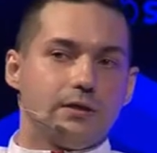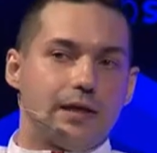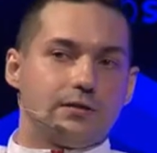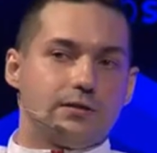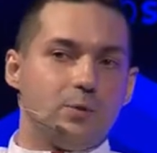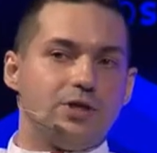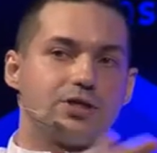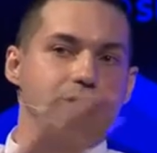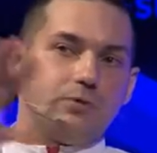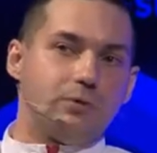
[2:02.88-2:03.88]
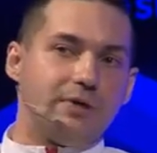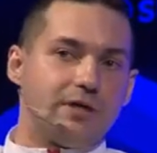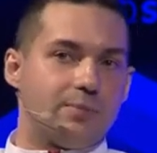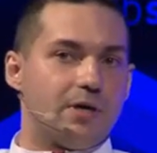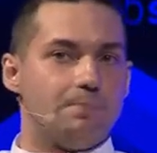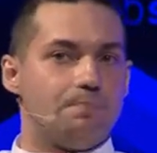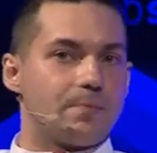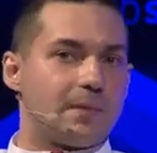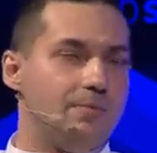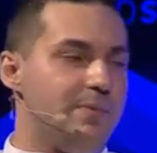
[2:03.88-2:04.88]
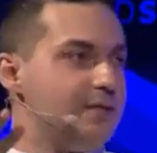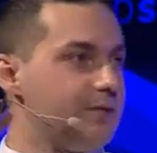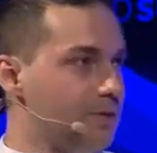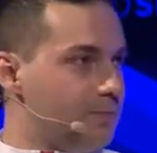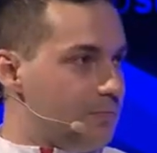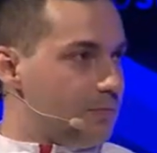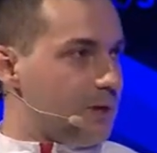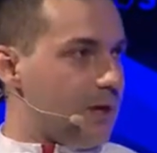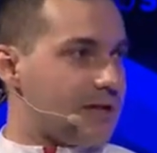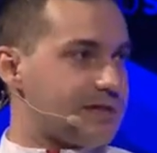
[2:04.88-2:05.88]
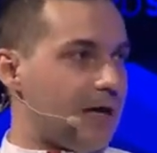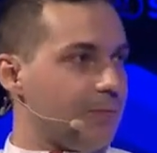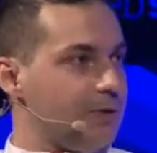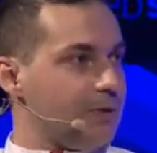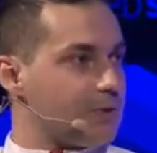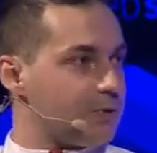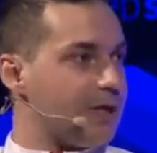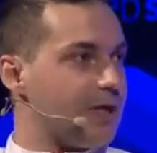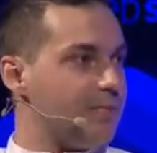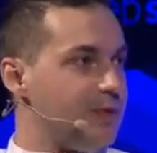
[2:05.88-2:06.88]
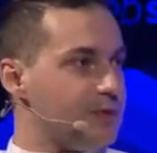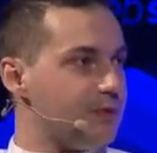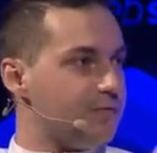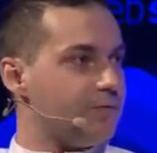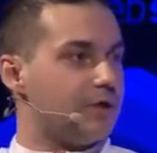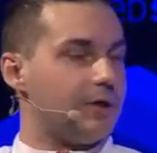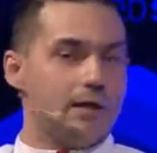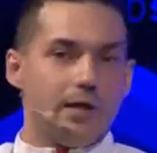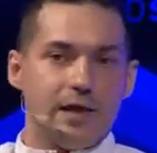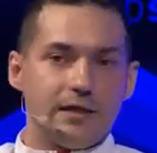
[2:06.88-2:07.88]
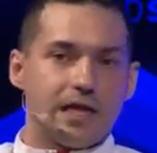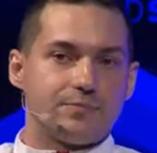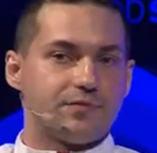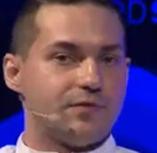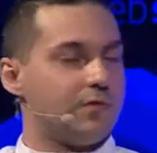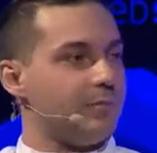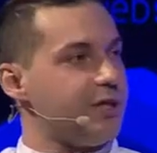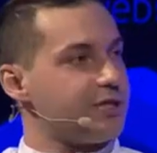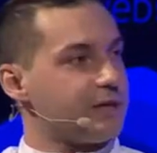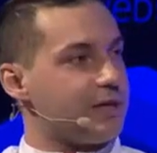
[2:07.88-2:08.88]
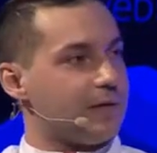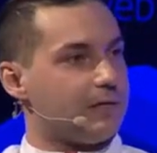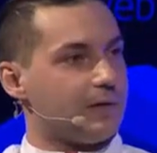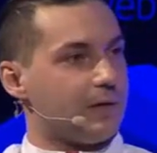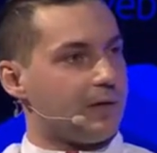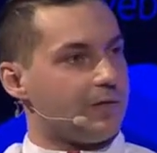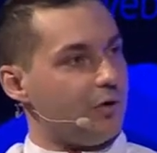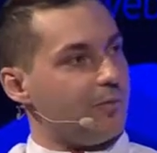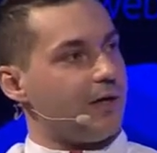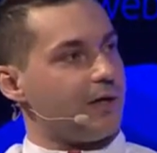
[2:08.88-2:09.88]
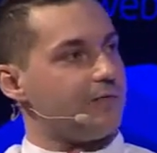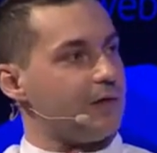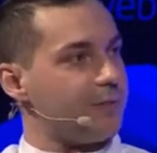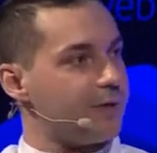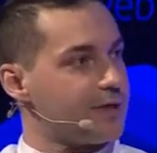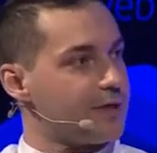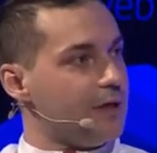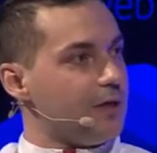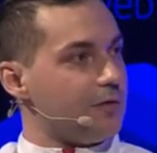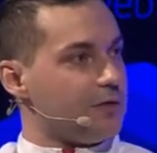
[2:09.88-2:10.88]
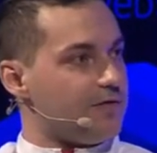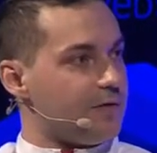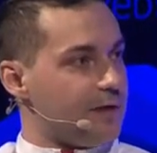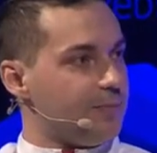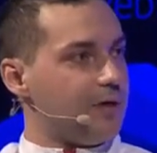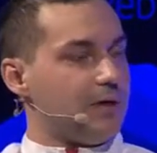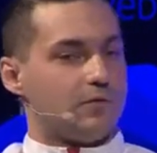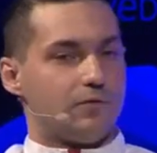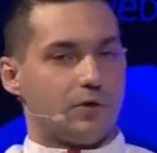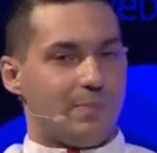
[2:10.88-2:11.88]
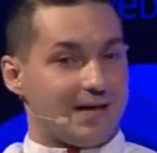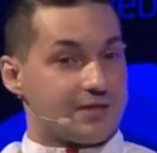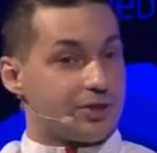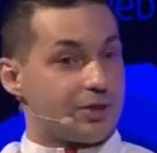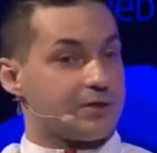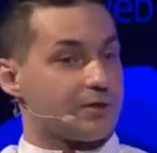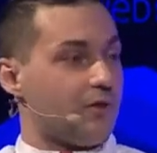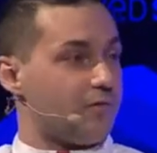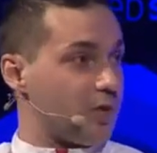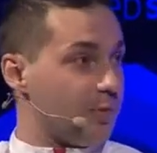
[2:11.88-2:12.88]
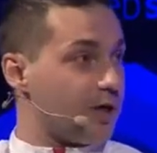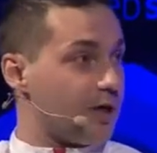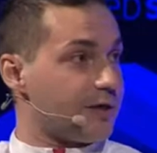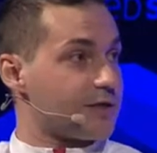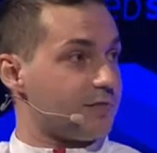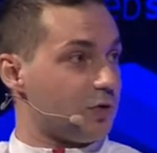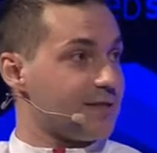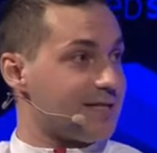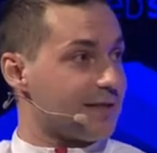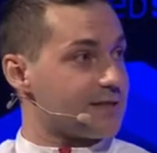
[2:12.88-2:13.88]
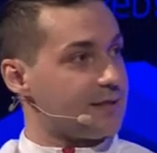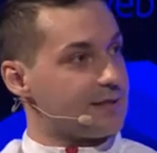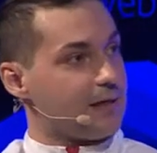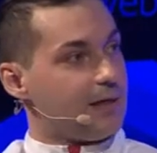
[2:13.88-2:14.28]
like, the windshield will become a medium, and side windows will become a medium for any types of information that third-party developers could develop for passengers of robocars, of robotaxis,